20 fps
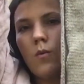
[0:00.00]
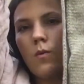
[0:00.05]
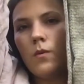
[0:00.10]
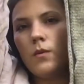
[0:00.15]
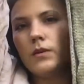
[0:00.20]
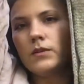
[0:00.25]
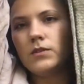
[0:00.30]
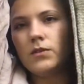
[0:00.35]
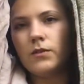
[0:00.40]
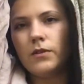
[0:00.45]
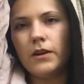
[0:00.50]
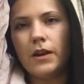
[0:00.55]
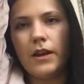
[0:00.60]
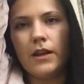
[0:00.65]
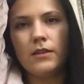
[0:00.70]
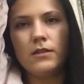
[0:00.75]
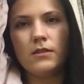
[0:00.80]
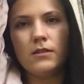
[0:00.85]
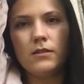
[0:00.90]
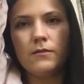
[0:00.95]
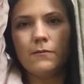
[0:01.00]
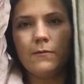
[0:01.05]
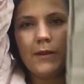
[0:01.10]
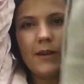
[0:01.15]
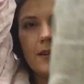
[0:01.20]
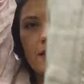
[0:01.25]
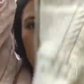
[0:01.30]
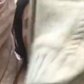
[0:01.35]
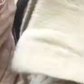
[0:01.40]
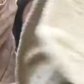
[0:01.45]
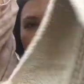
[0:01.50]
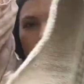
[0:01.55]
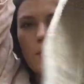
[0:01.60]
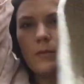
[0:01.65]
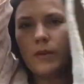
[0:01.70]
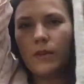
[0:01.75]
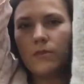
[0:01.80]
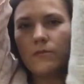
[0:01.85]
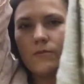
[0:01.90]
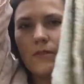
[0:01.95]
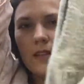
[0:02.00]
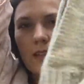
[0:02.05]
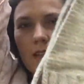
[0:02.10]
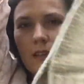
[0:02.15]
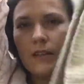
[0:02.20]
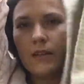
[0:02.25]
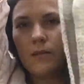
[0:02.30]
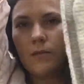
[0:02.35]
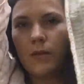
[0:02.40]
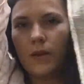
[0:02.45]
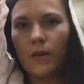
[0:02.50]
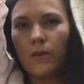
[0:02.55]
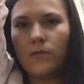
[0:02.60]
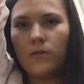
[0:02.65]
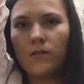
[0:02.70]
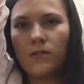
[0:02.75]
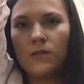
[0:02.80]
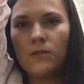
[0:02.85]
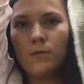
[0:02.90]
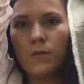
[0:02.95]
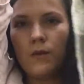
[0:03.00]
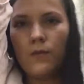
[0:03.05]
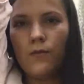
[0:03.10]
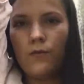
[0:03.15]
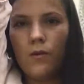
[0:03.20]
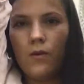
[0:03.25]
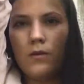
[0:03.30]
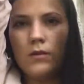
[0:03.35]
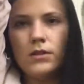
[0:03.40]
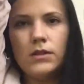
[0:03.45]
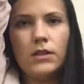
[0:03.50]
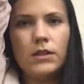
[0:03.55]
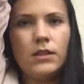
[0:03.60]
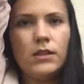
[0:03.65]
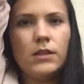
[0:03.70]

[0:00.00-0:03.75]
Sorry, it's a little bit wrinkly because it's been folded.